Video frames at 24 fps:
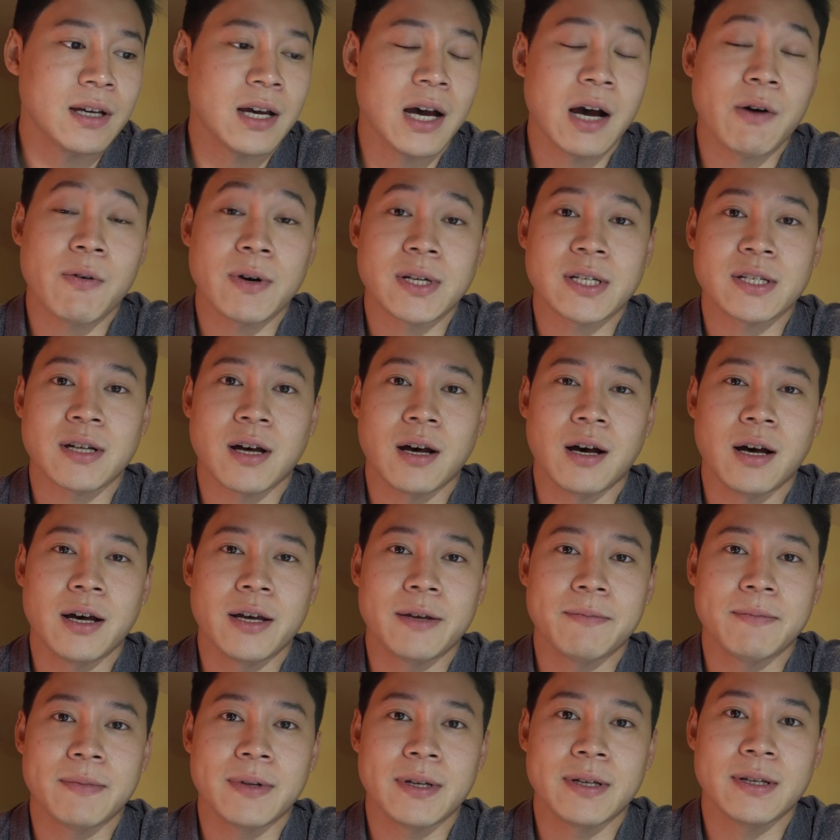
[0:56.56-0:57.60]
our
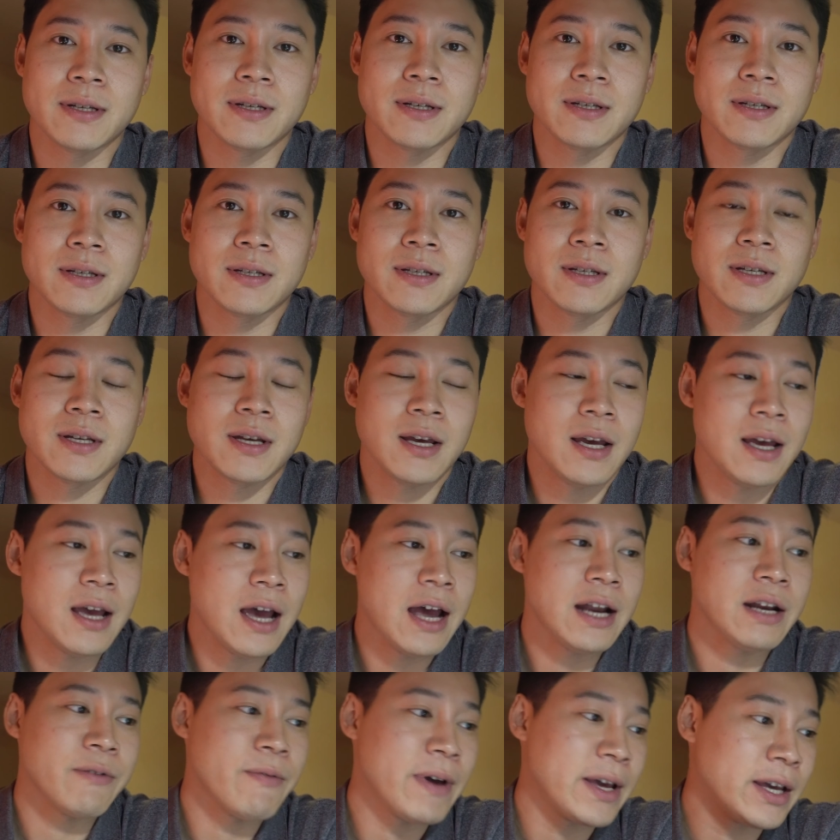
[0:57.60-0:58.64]
time.
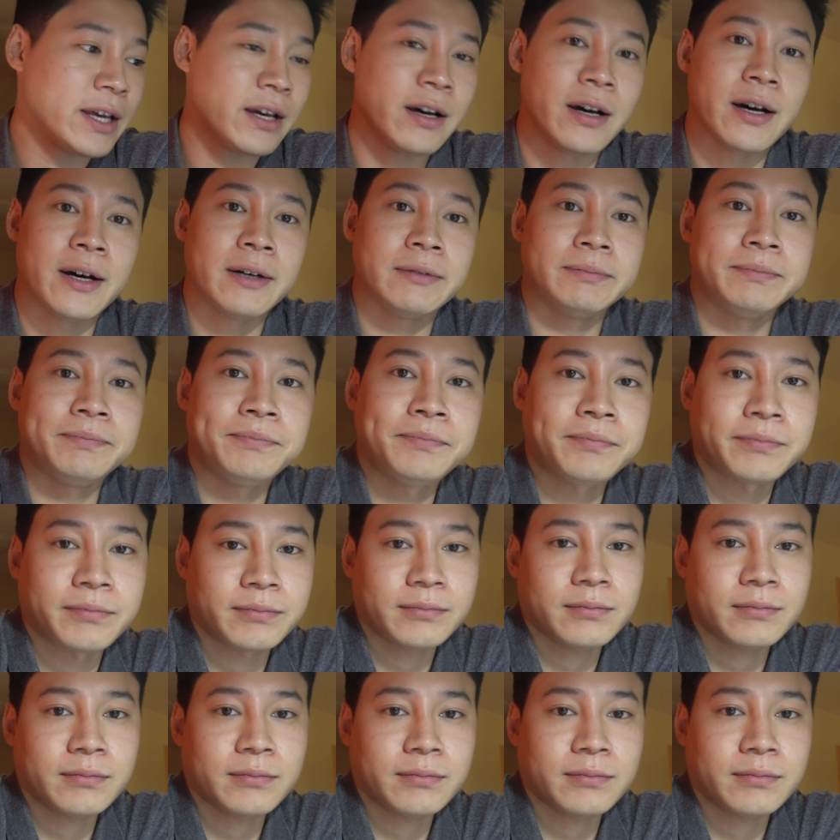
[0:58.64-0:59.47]
Anyway, um,